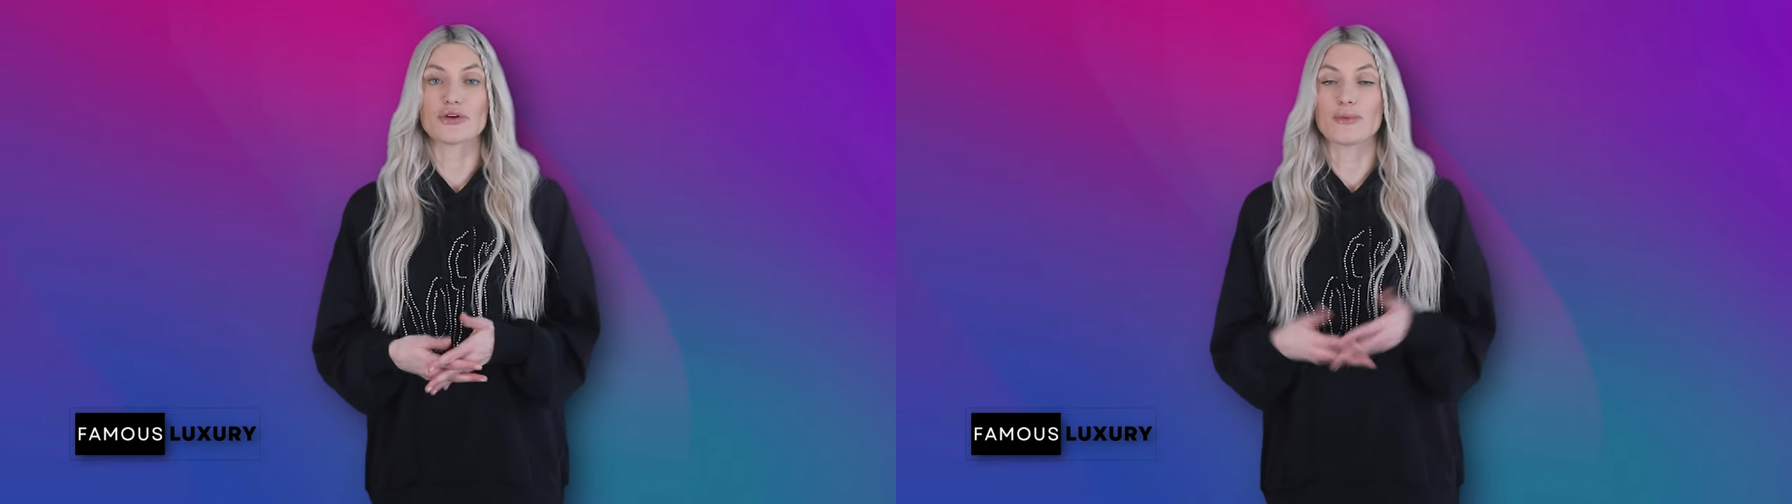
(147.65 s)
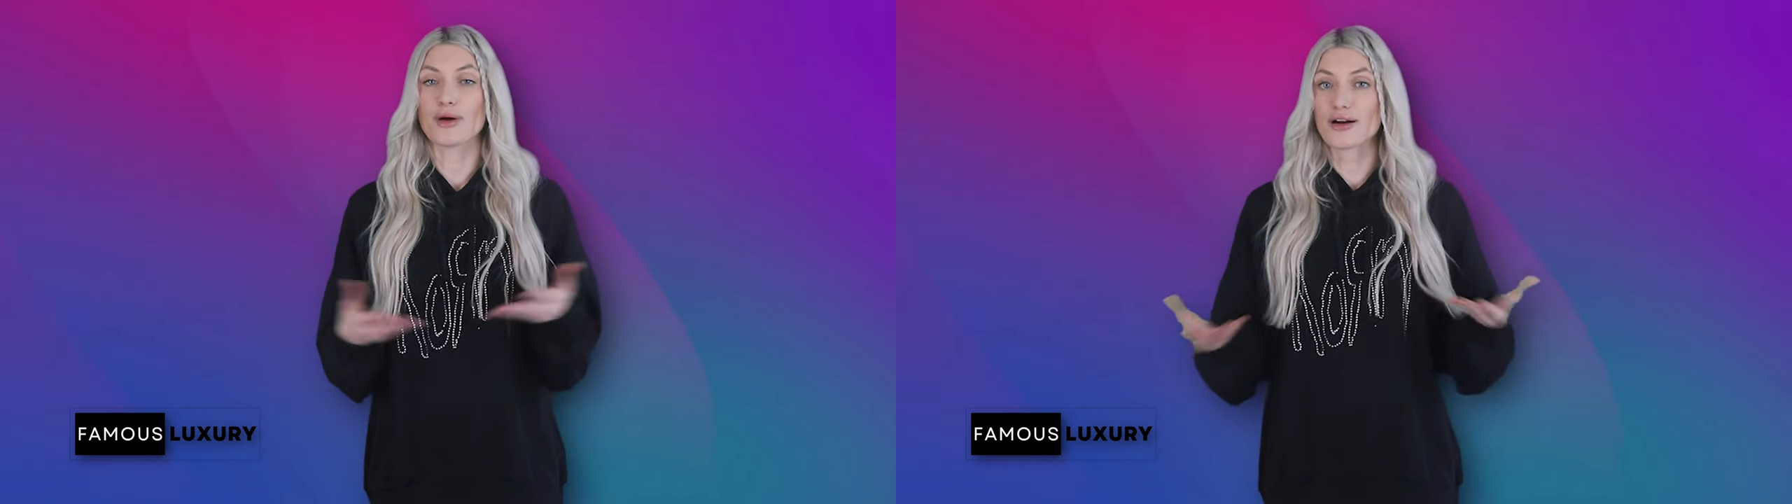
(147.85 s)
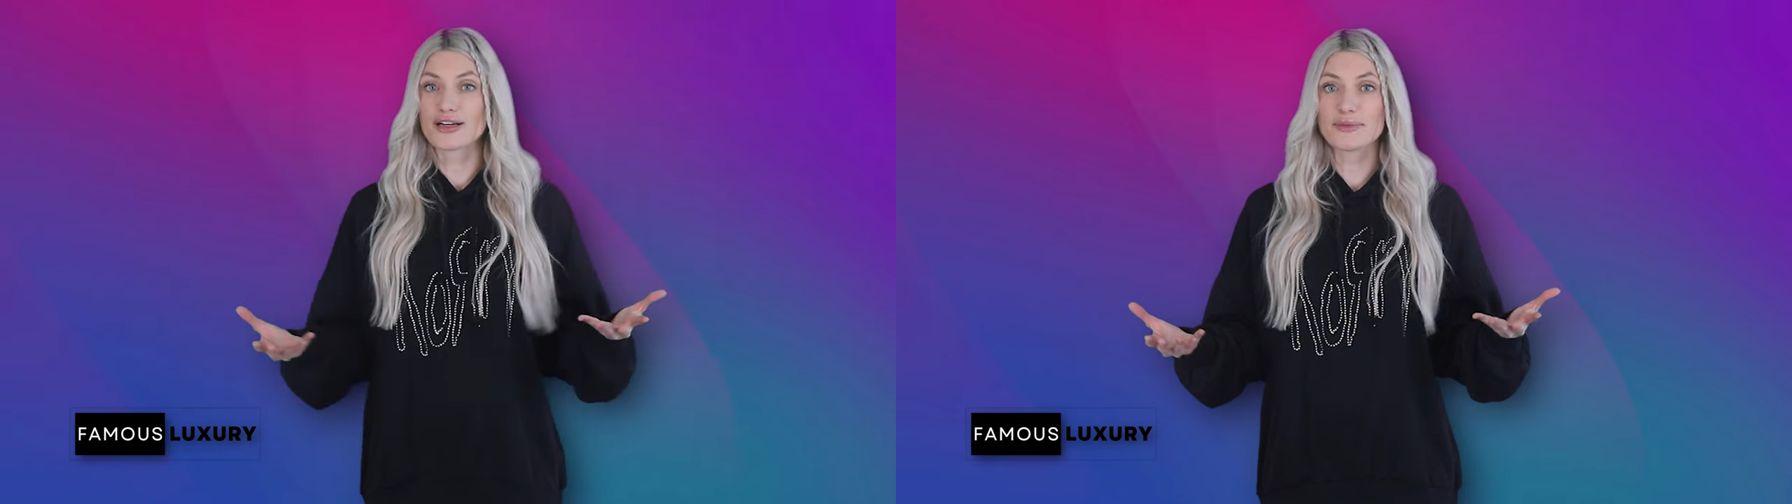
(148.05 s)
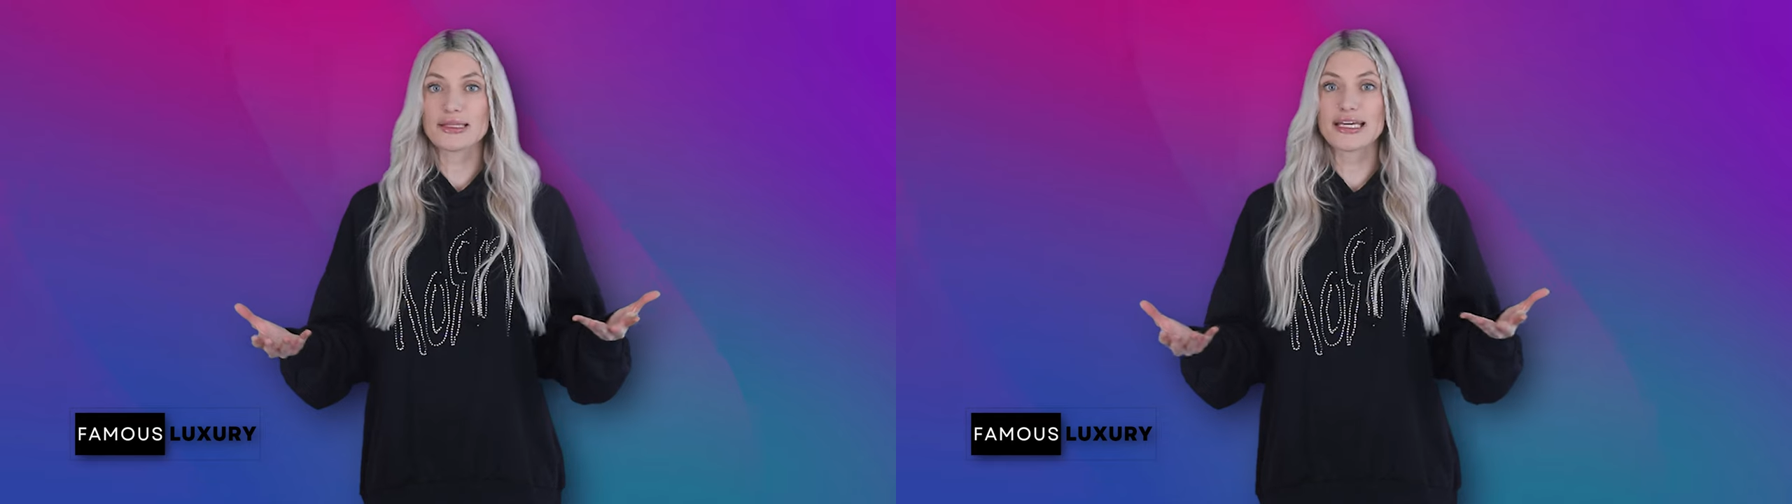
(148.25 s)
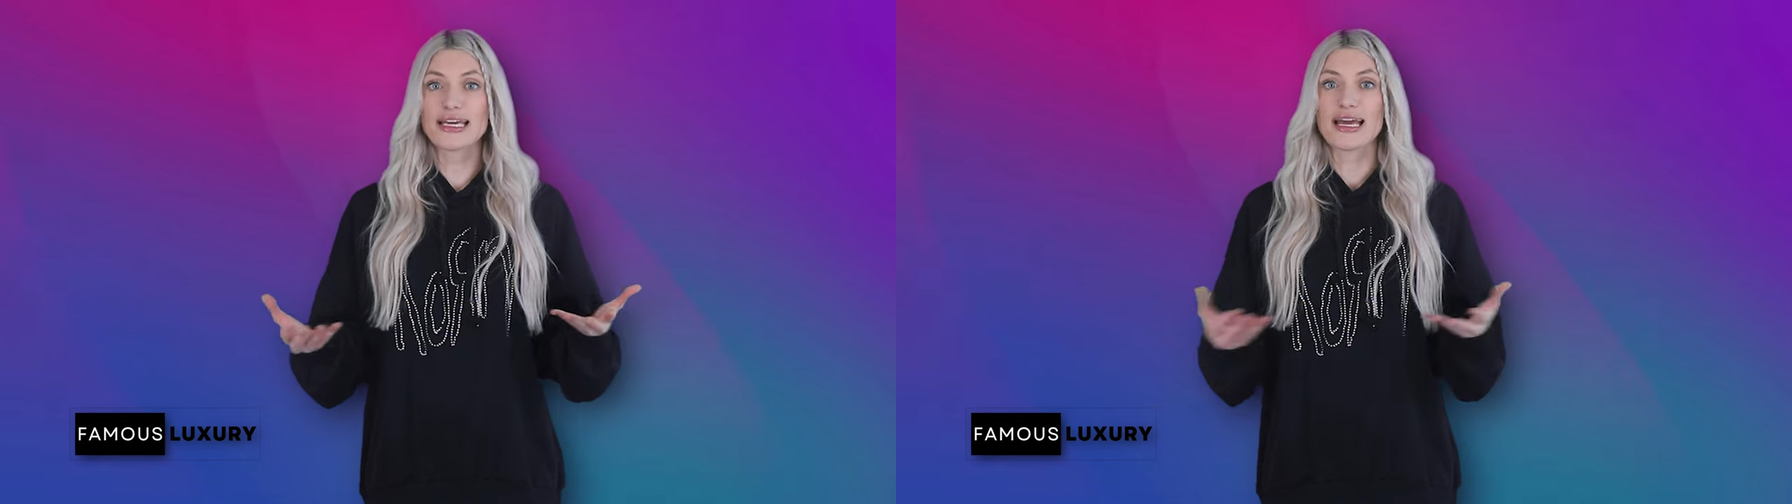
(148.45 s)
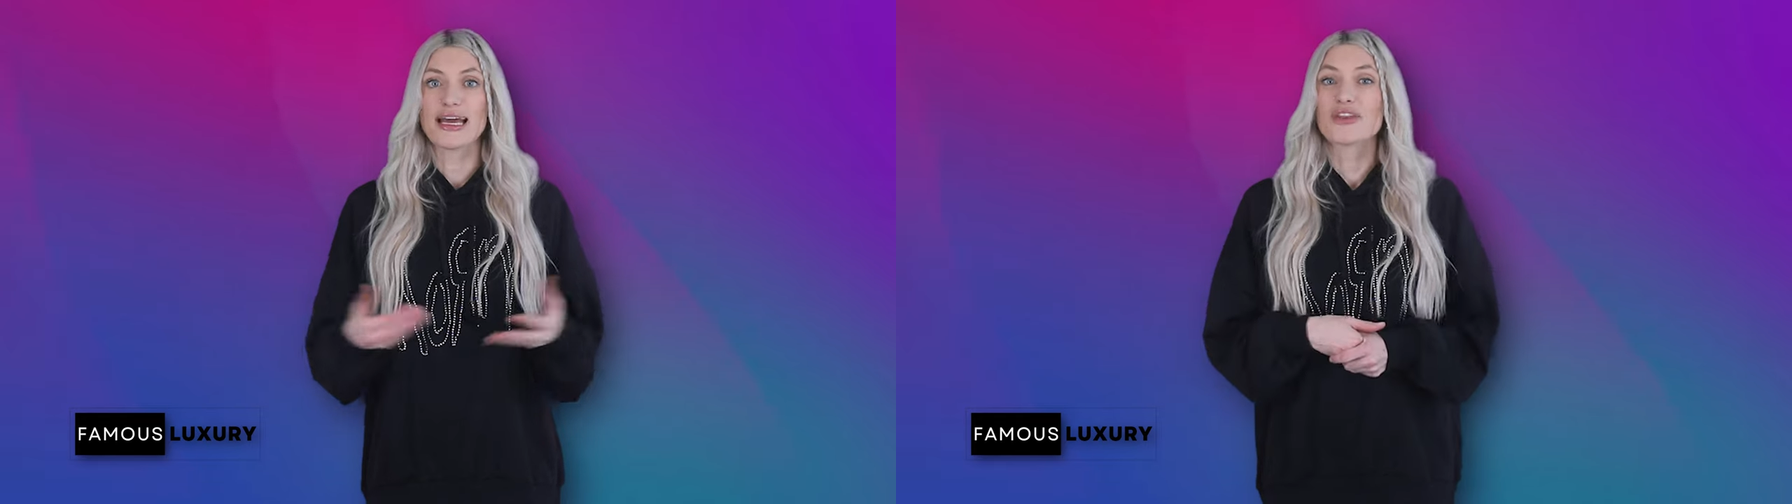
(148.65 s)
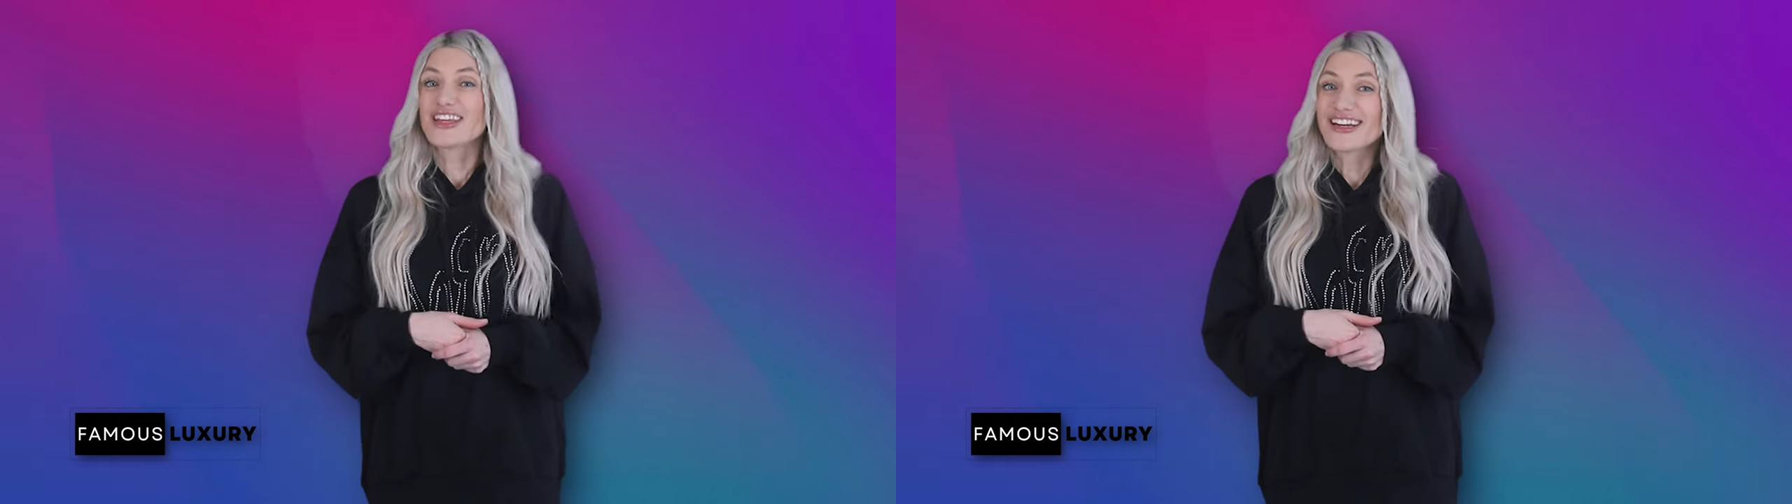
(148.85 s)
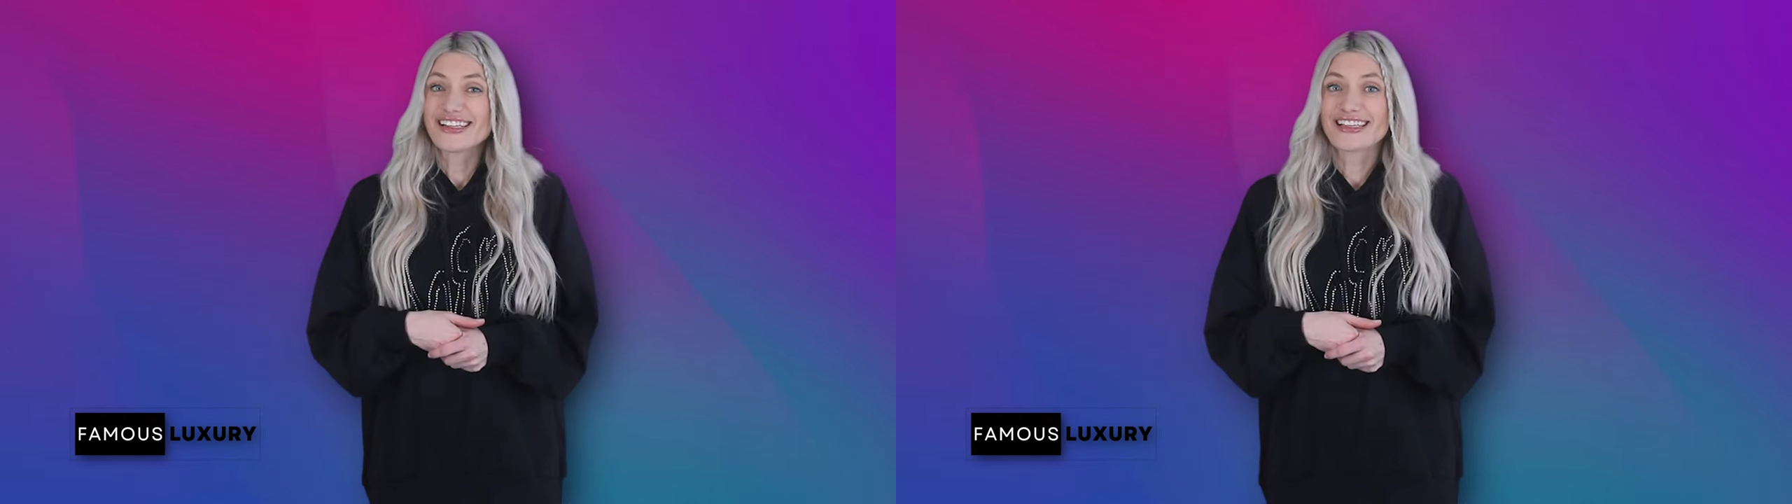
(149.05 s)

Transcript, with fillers: remarkably, within a